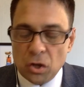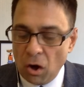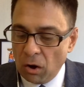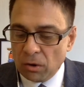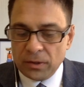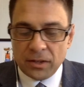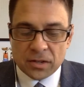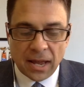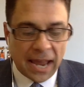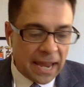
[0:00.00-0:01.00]
All these
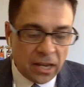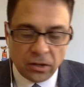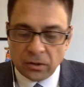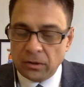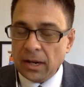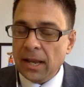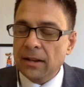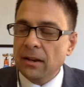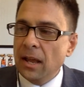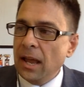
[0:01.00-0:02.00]
anger
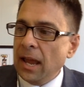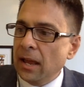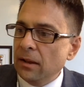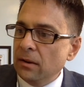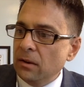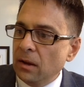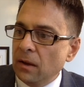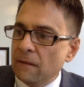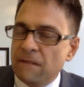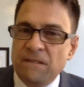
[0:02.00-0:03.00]
and, and
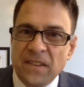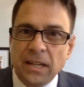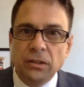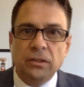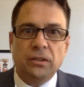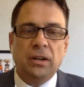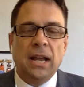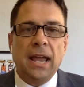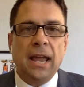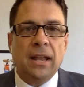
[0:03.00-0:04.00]
fear
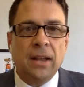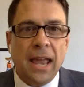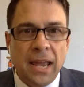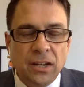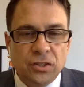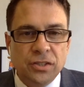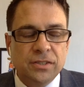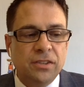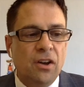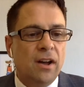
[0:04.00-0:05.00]
and
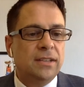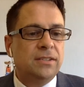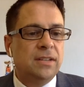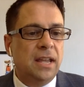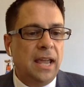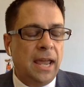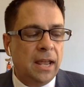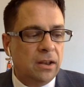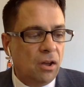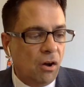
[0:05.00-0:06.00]
anxious thoughts
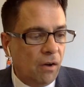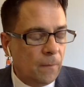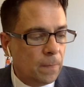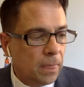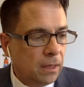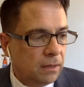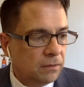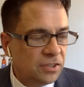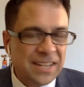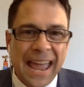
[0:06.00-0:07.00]
and
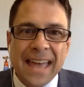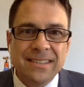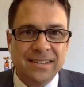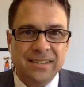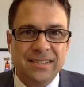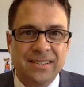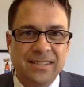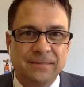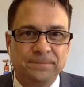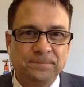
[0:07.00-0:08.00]
sadness,
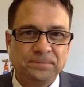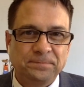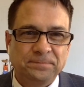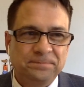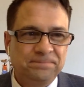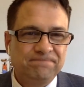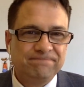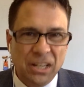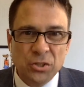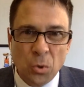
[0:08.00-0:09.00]

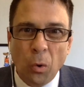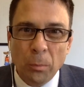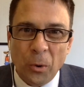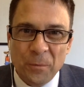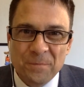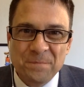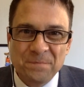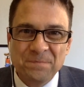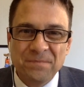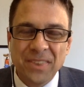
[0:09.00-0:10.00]
it's normal
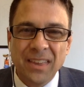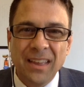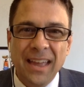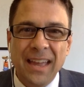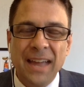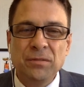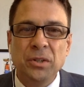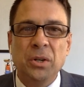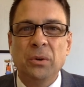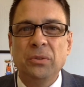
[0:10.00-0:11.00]
after
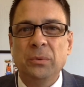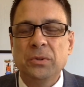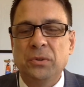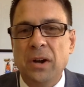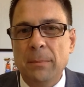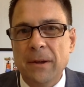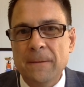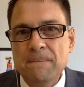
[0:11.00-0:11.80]
you go through a trauma.